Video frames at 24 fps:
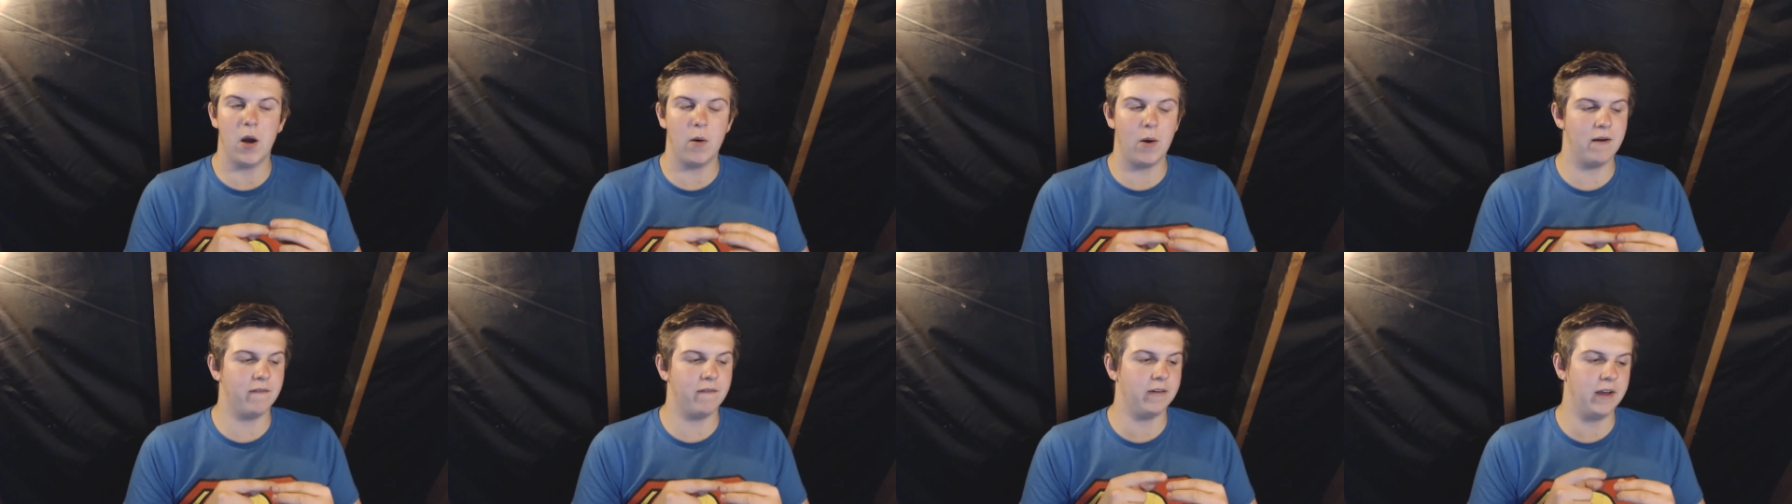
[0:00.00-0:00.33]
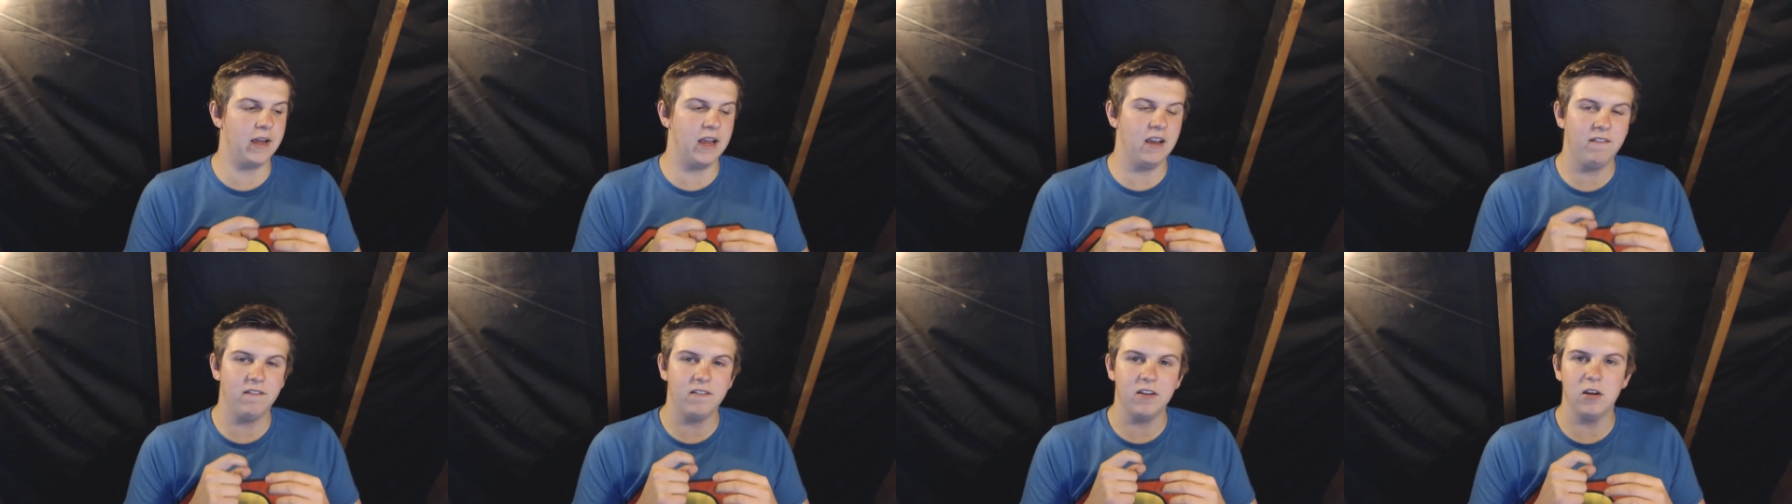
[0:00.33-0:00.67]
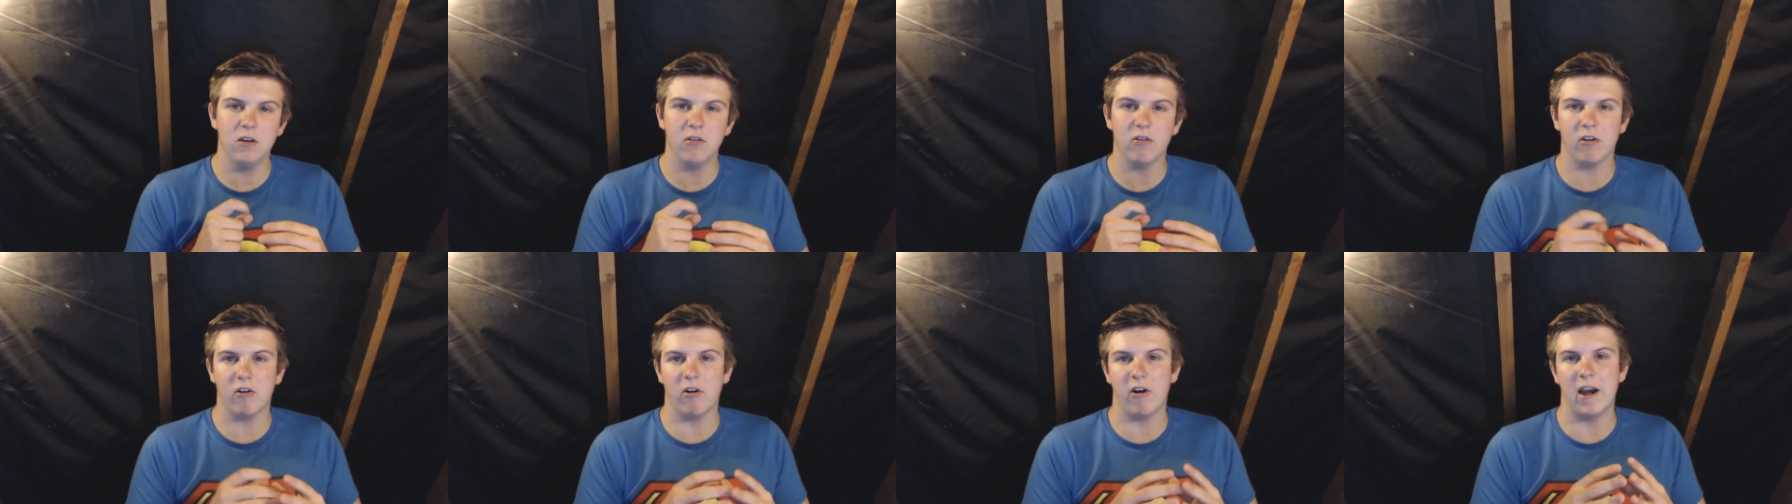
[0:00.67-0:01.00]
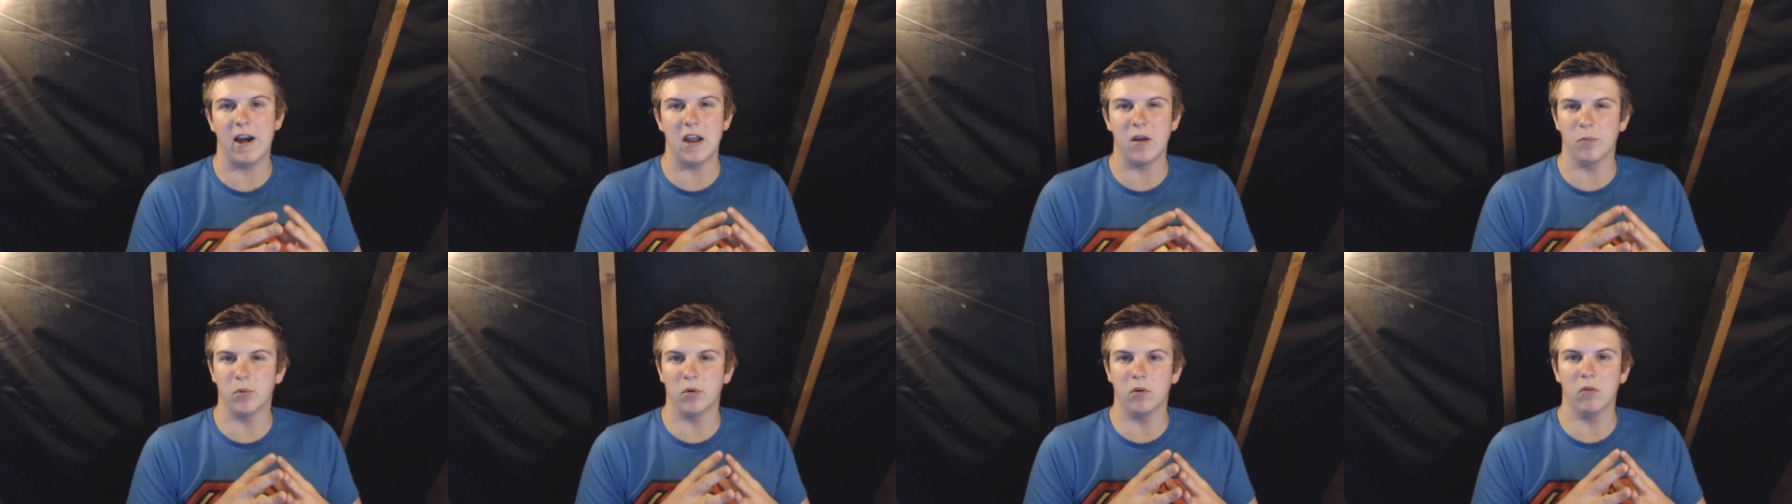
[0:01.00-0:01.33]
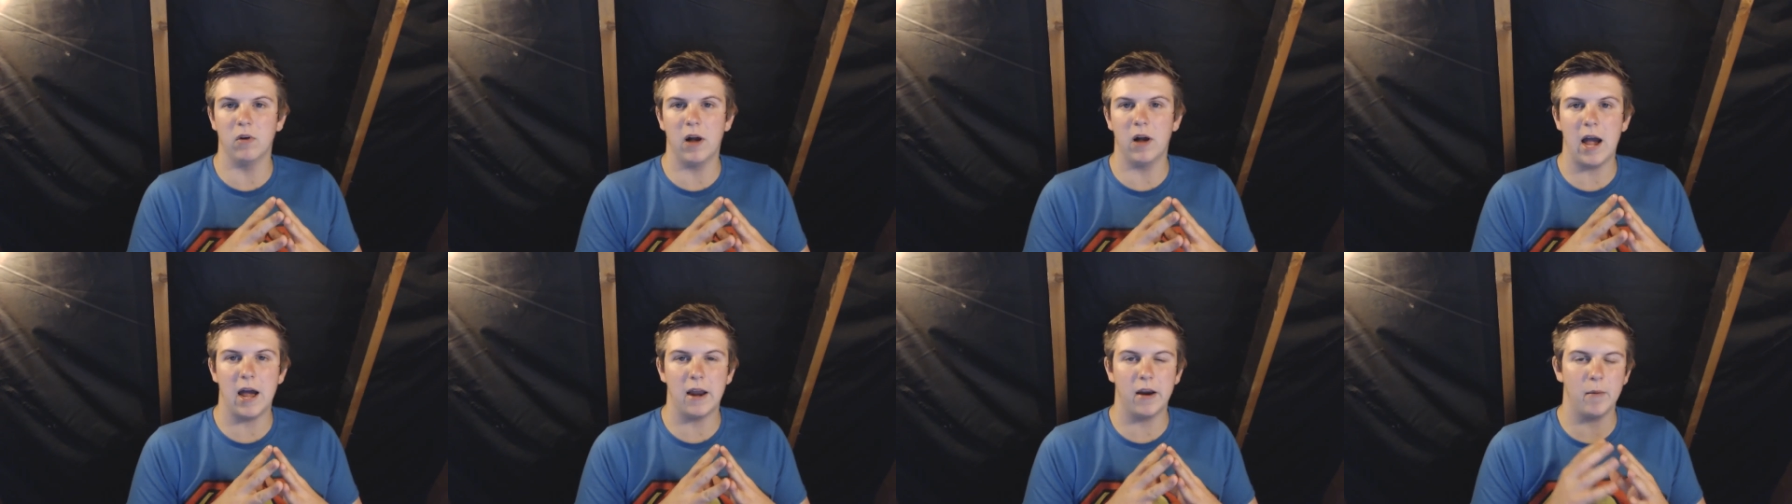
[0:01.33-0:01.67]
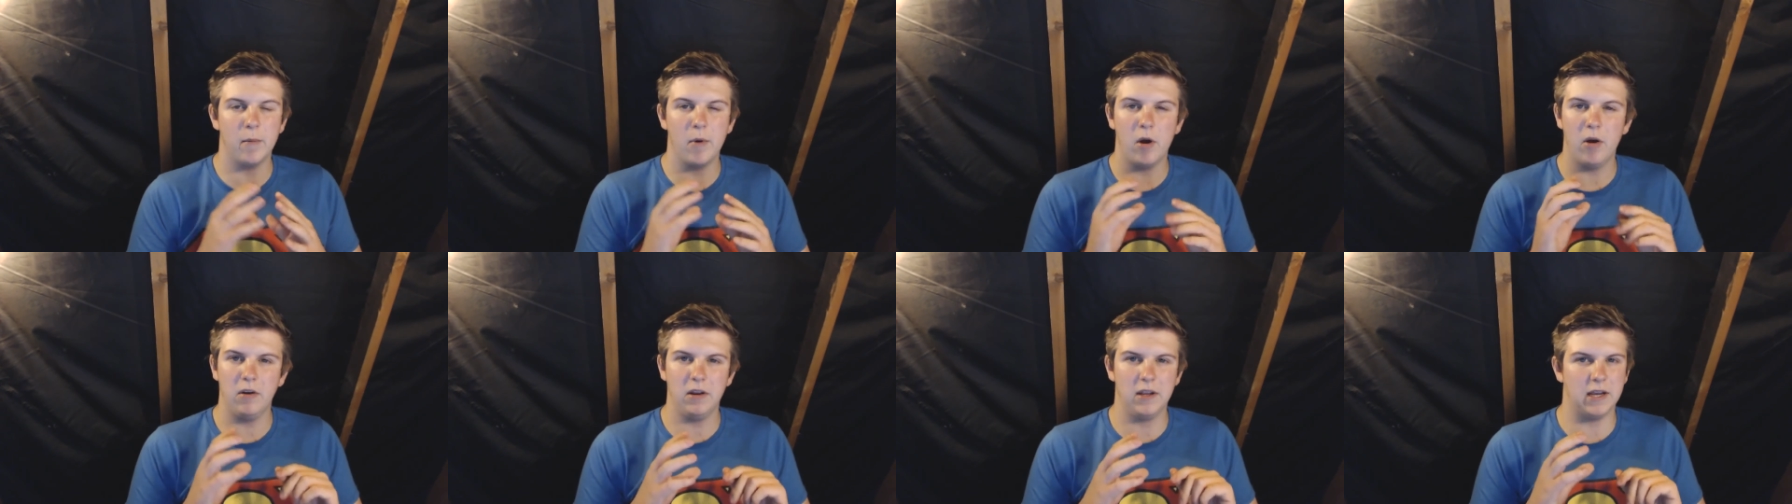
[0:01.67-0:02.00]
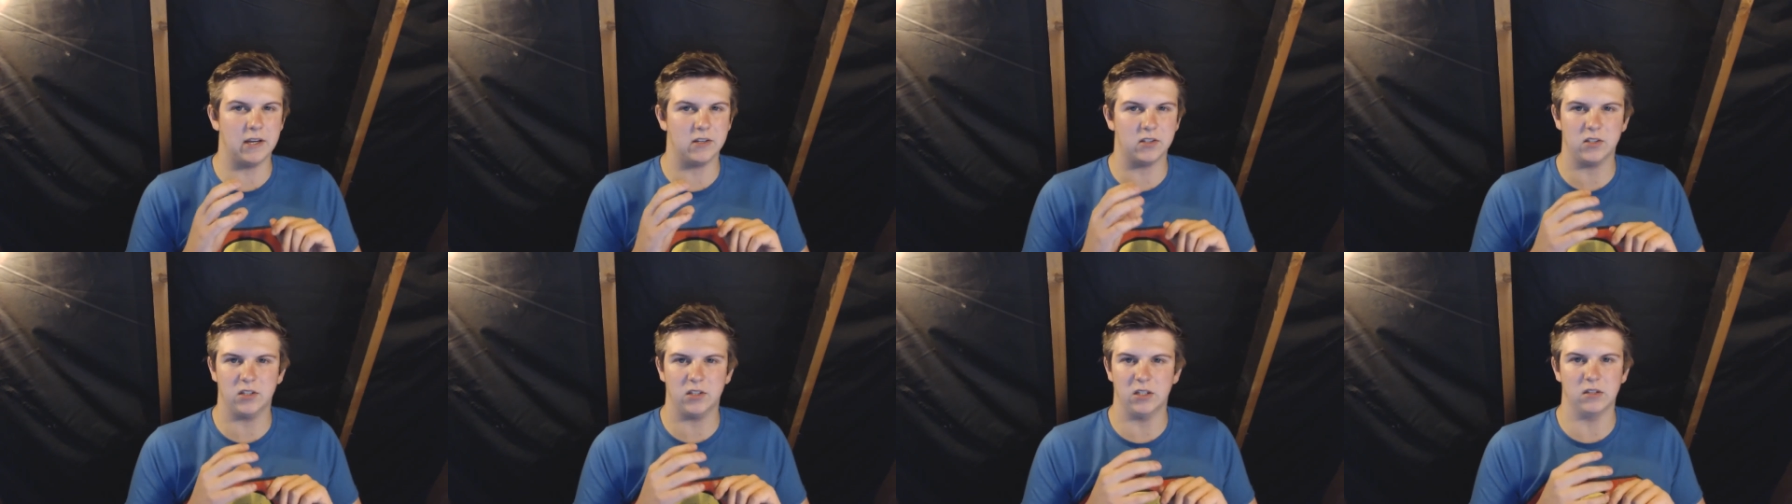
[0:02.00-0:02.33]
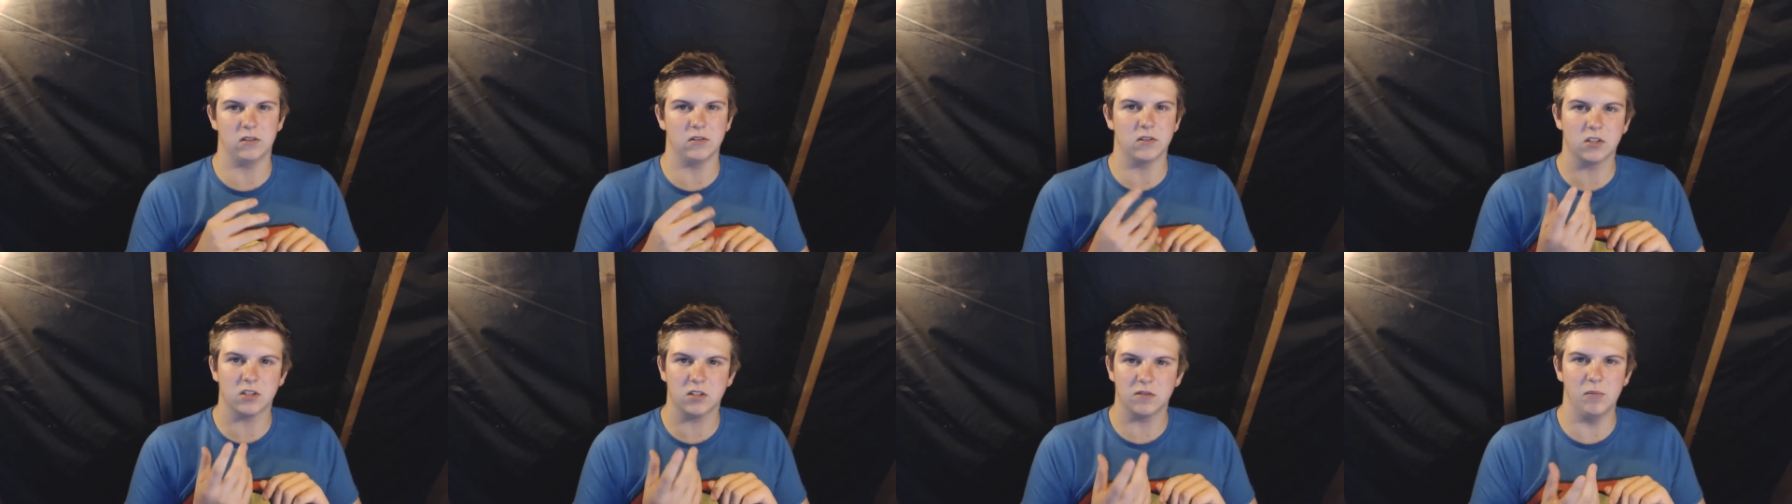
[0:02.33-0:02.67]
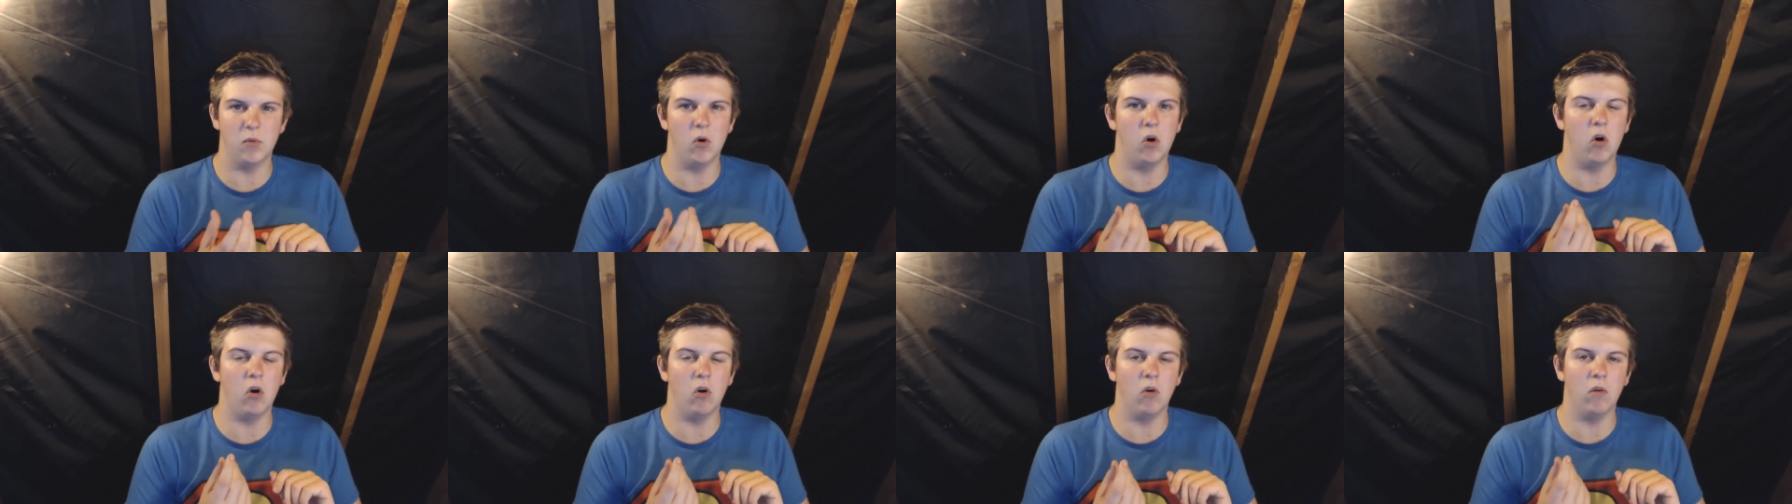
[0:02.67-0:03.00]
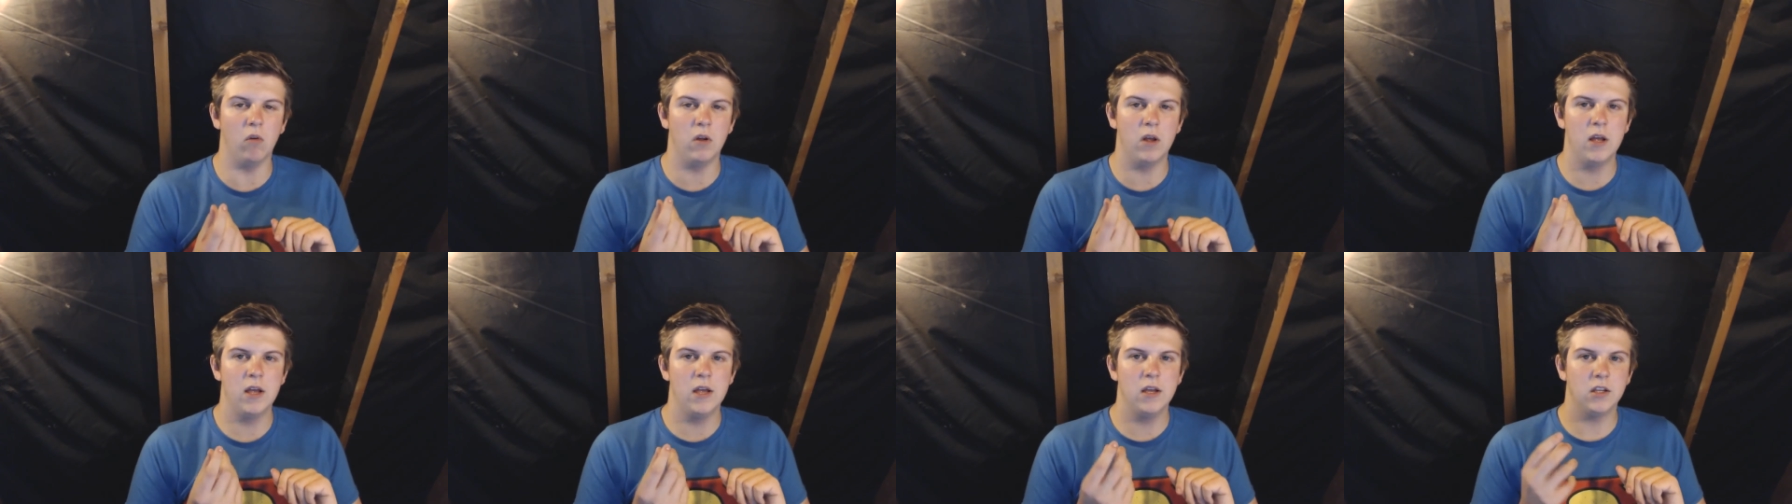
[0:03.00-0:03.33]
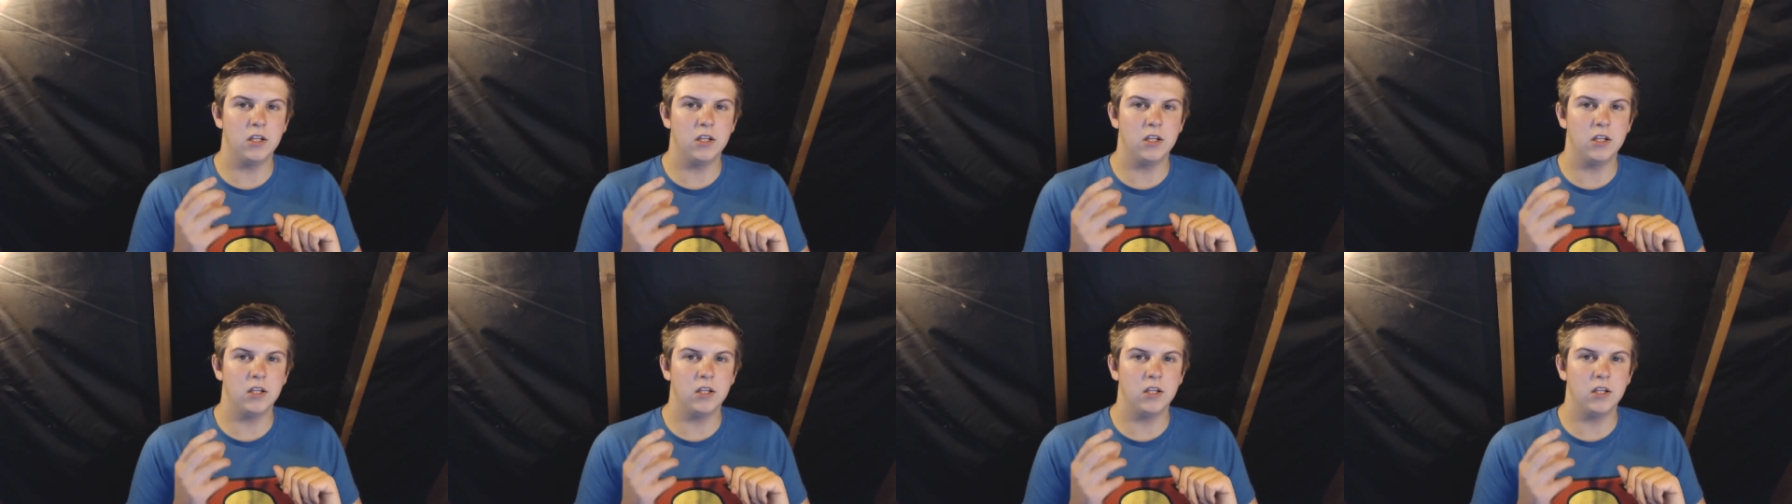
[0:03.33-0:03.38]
However, if you are able, and I'm only asking small,